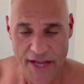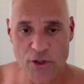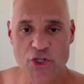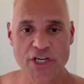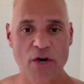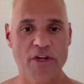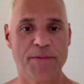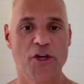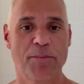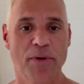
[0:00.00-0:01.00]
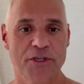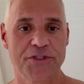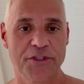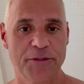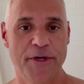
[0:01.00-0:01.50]
and you share with me your
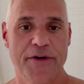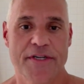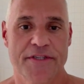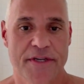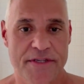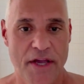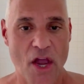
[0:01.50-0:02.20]
personal experiences,